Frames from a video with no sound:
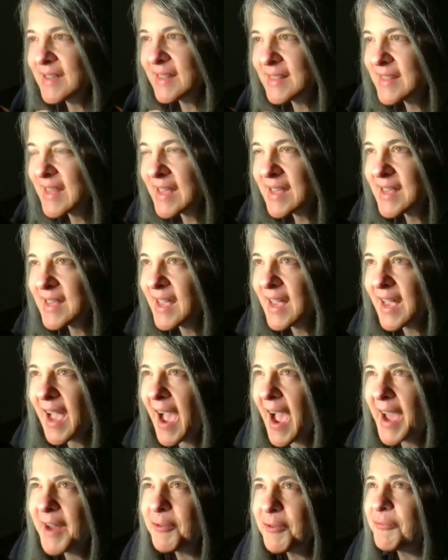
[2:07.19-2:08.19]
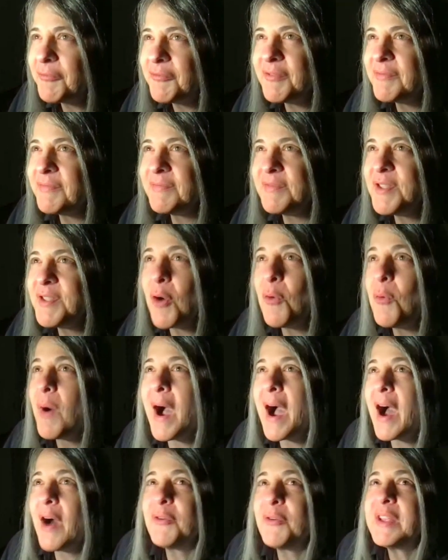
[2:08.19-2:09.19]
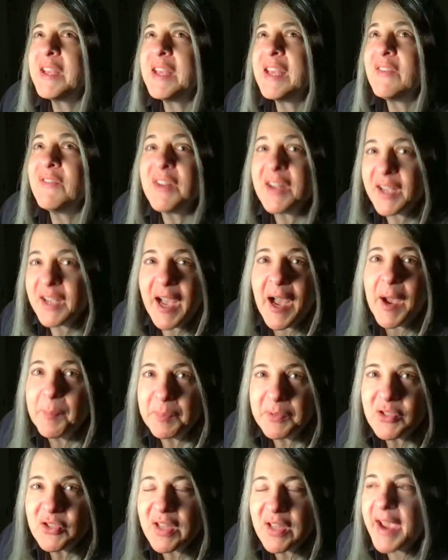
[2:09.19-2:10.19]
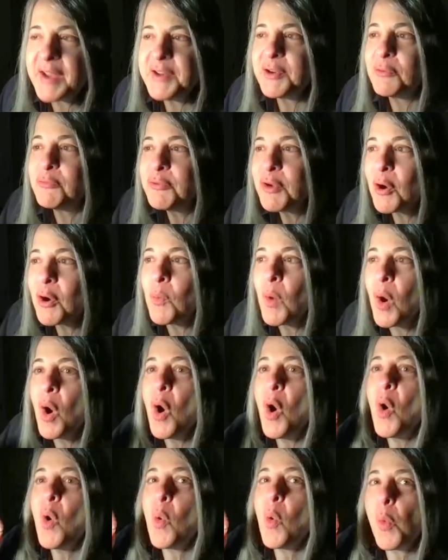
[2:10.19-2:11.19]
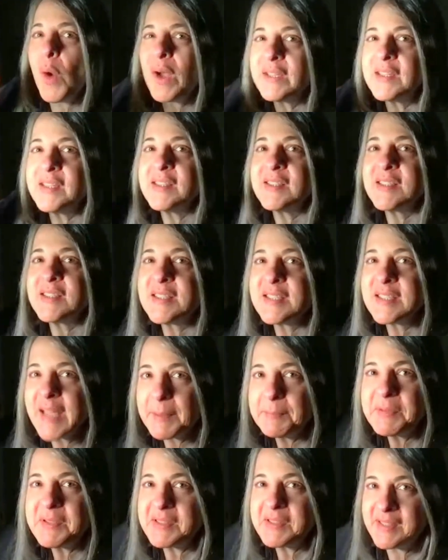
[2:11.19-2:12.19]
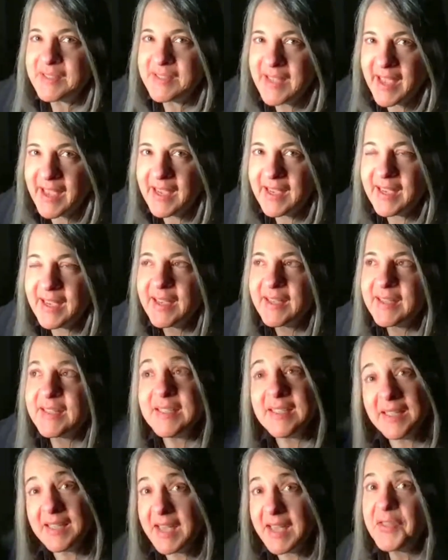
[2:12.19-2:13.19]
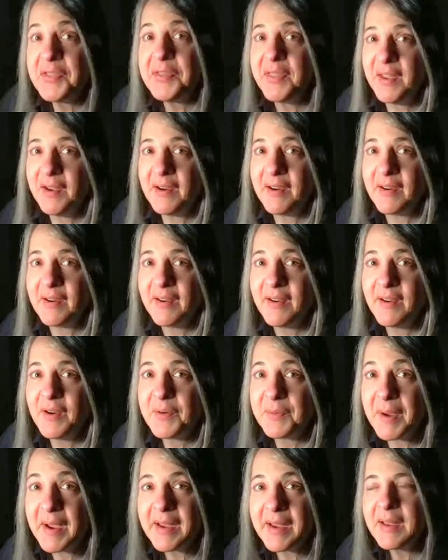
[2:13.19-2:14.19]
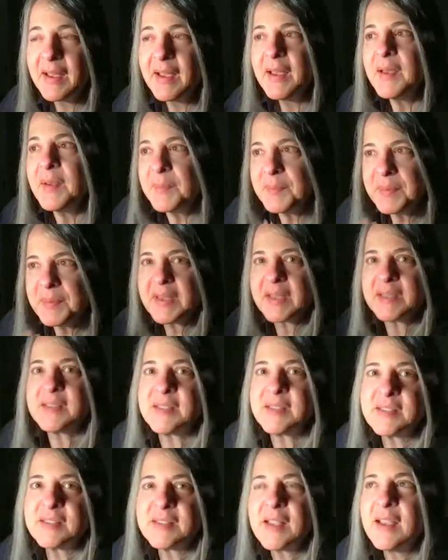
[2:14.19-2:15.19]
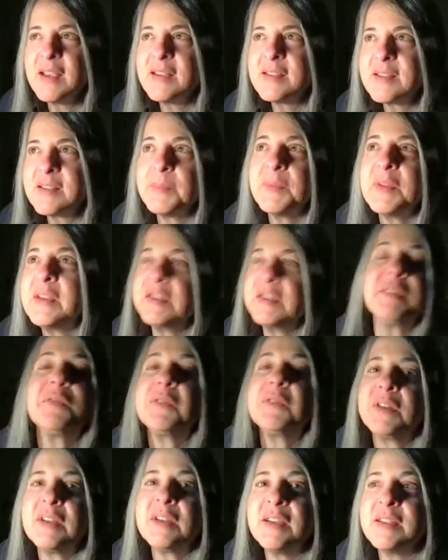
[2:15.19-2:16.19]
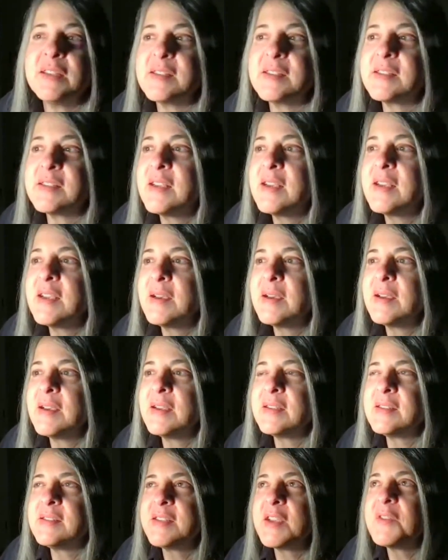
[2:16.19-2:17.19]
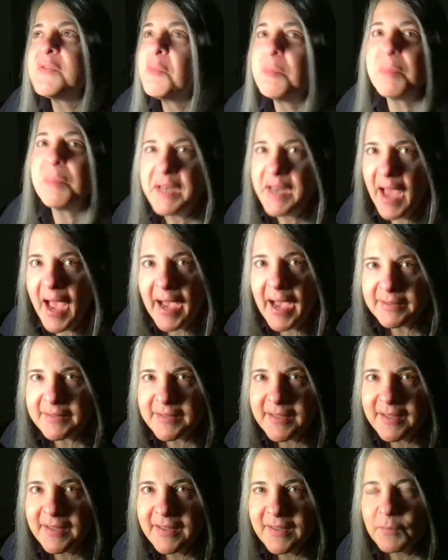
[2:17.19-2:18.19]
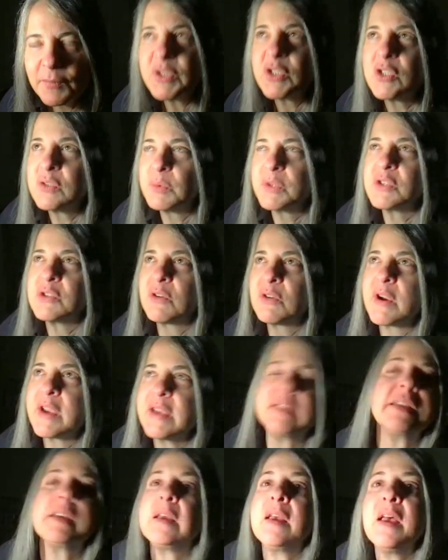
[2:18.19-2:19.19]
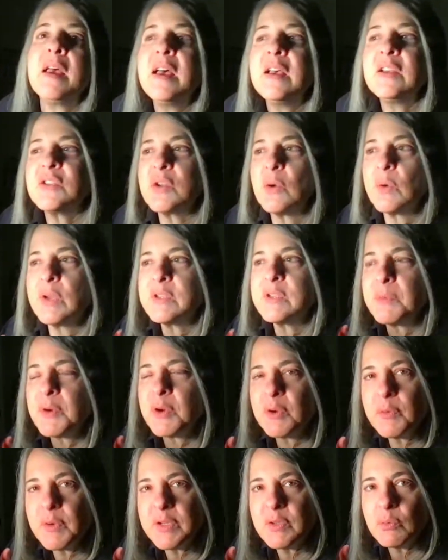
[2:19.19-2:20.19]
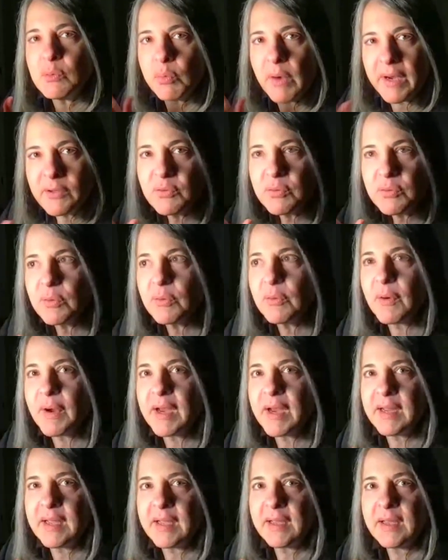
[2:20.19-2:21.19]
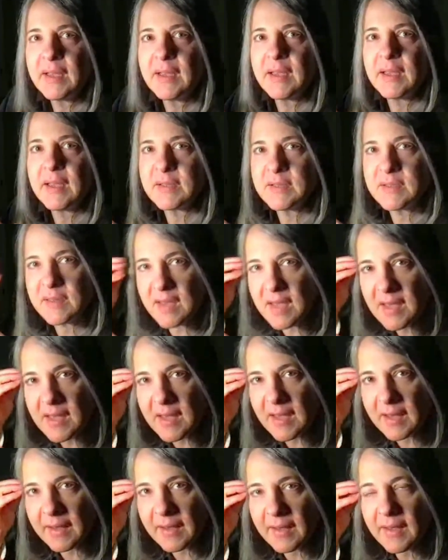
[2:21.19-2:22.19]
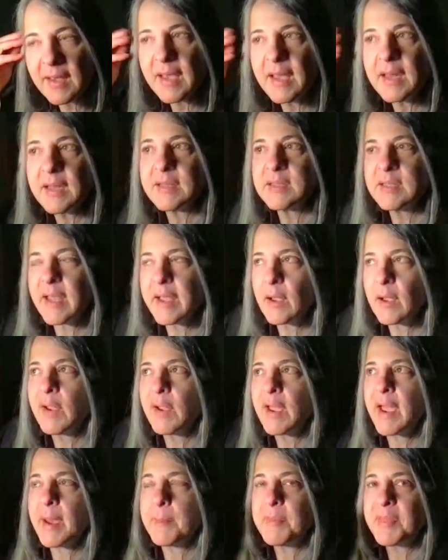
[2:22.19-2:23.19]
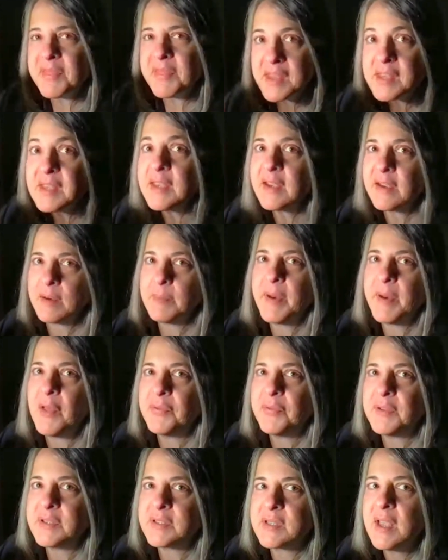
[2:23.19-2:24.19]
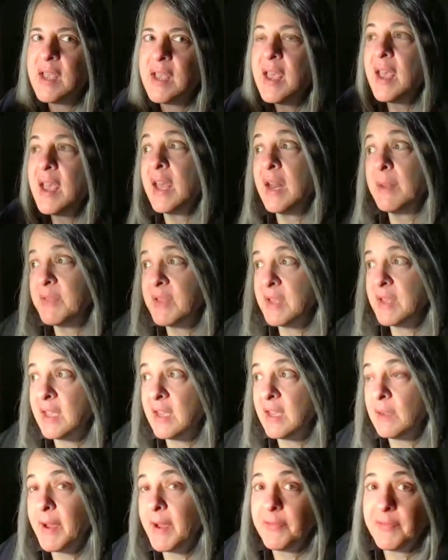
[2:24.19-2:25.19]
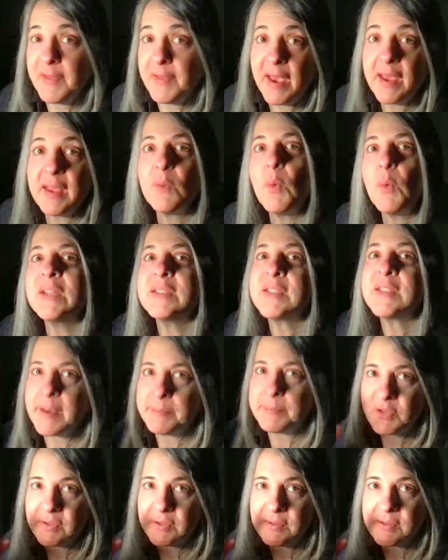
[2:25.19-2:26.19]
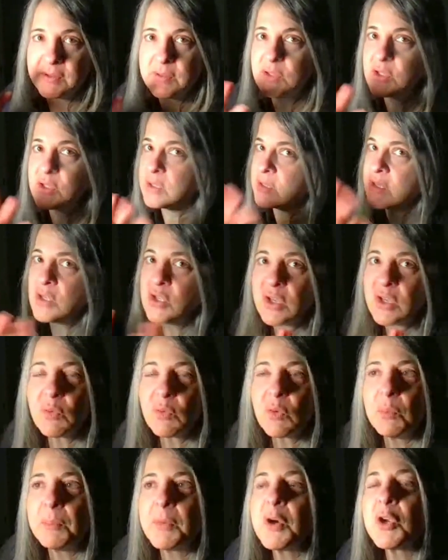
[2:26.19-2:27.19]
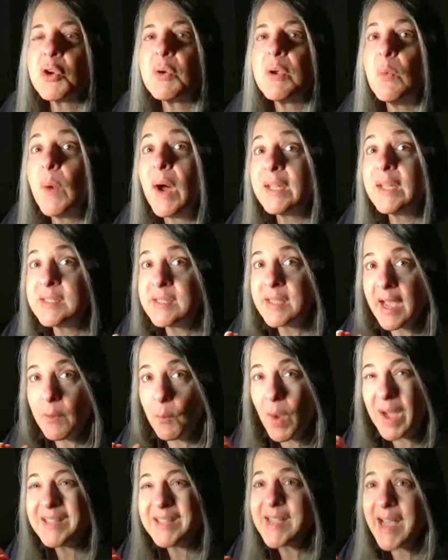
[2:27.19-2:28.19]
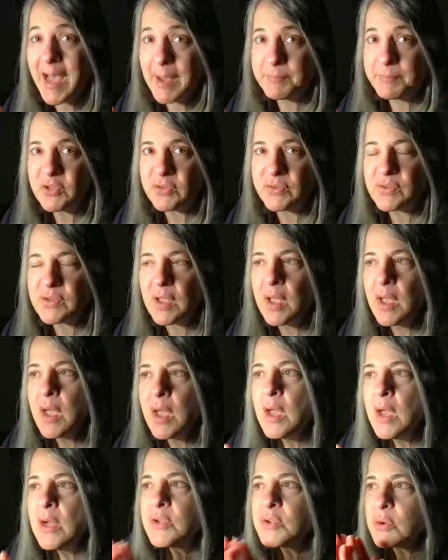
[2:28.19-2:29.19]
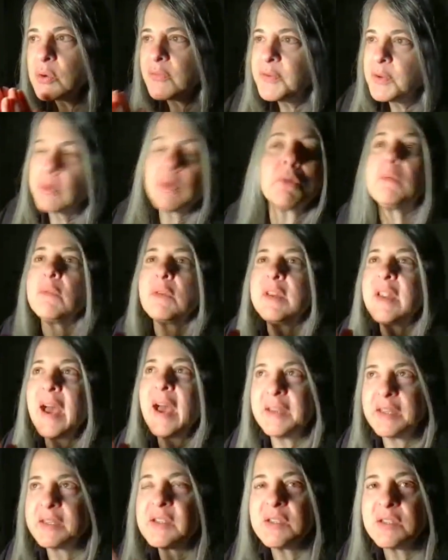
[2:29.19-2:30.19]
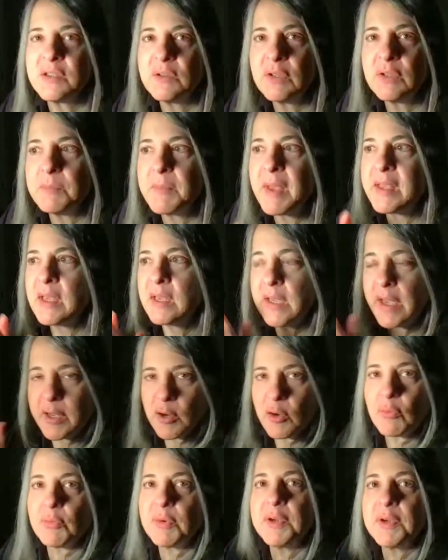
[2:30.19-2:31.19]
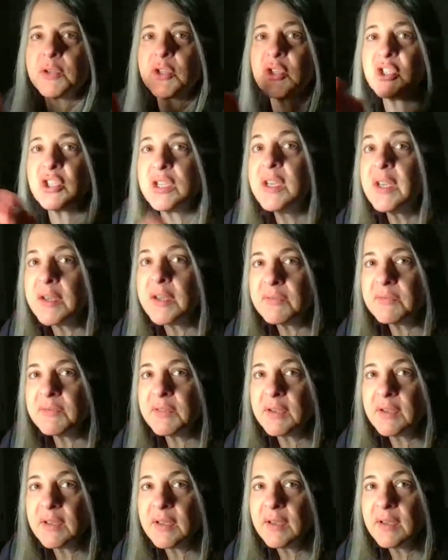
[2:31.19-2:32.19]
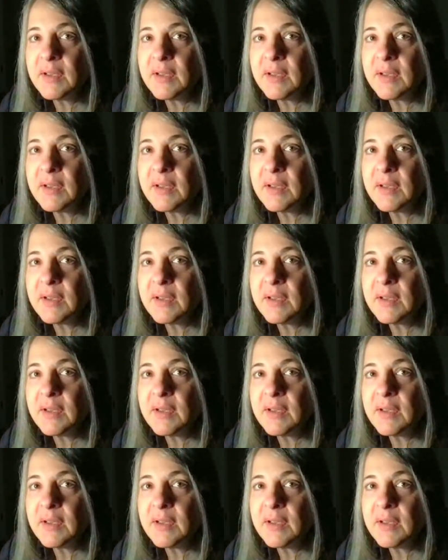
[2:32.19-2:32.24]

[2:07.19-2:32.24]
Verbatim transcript: thinking, I don't know how to even accomplish it. I don't know what steps to take to get there. Right. Because it's something different. It's, it's different, but not, which is what's crazy. So as Mercury's retrograding, it's thinking and it's like, okay, I'm thinking about this and I'm thinking about that. It wants options. Just in general, Mercury wants, wants options. So if you're not necessarily making a career shift,